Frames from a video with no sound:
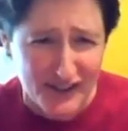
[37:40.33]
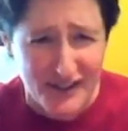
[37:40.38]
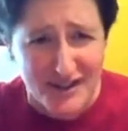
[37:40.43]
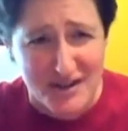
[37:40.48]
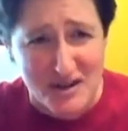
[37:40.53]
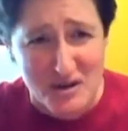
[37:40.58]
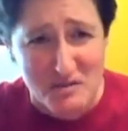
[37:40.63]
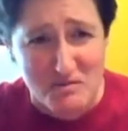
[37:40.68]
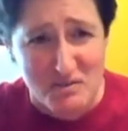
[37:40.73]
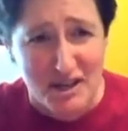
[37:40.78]

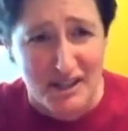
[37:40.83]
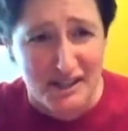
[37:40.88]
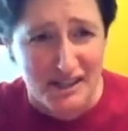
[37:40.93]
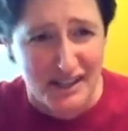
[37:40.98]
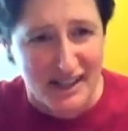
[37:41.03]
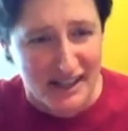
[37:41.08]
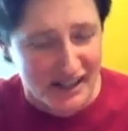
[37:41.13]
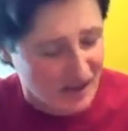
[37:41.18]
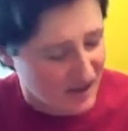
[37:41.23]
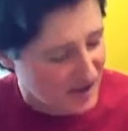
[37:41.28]
song, but it's
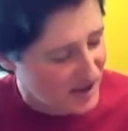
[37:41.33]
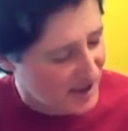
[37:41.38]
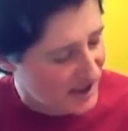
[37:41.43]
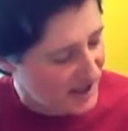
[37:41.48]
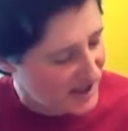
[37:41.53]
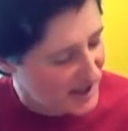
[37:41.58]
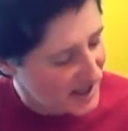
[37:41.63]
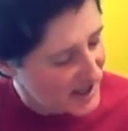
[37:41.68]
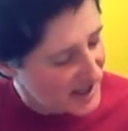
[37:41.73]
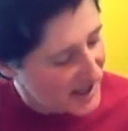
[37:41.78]
an
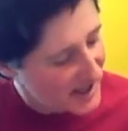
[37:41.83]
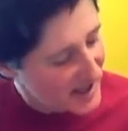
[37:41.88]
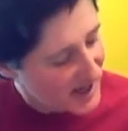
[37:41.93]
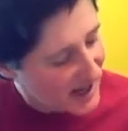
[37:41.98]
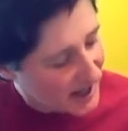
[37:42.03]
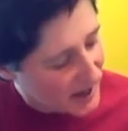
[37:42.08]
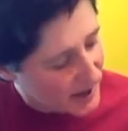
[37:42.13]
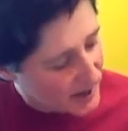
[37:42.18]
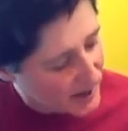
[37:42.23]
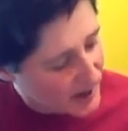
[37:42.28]
exercise.
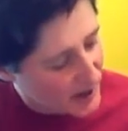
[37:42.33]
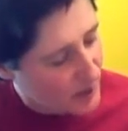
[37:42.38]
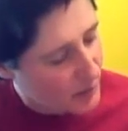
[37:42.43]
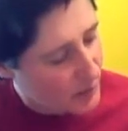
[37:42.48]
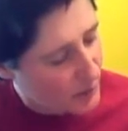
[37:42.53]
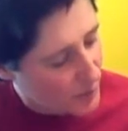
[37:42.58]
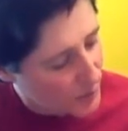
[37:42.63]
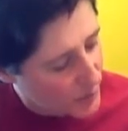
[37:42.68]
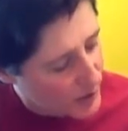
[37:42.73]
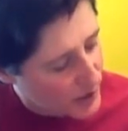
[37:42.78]
I'm going to go
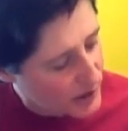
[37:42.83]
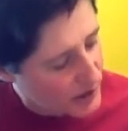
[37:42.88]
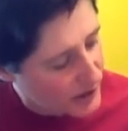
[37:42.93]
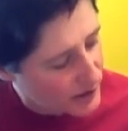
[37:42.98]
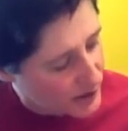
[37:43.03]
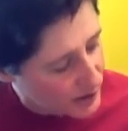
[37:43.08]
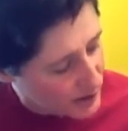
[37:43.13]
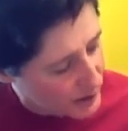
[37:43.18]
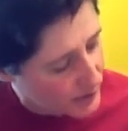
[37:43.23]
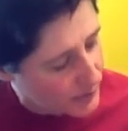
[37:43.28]

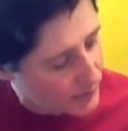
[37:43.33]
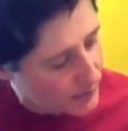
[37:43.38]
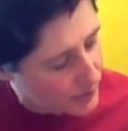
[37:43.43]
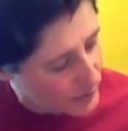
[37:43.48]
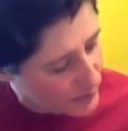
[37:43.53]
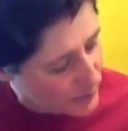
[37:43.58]
1, 2,